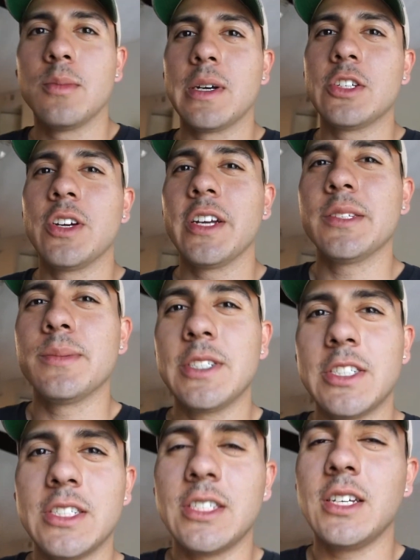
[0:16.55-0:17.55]
my
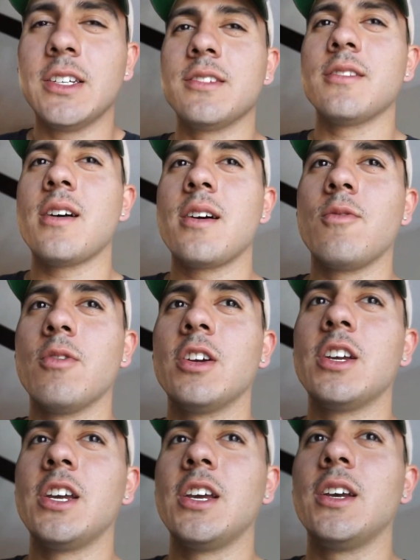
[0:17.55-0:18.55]
transmission is not
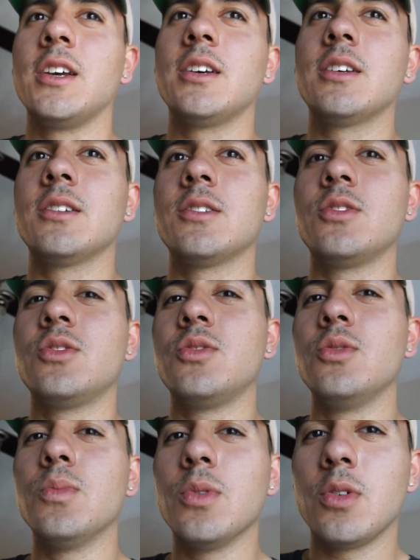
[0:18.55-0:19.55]
working
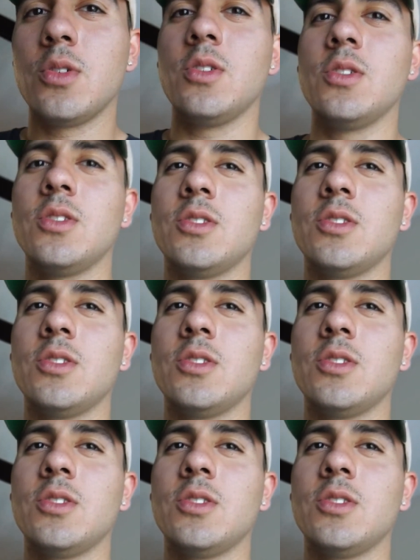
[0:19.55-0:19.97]
super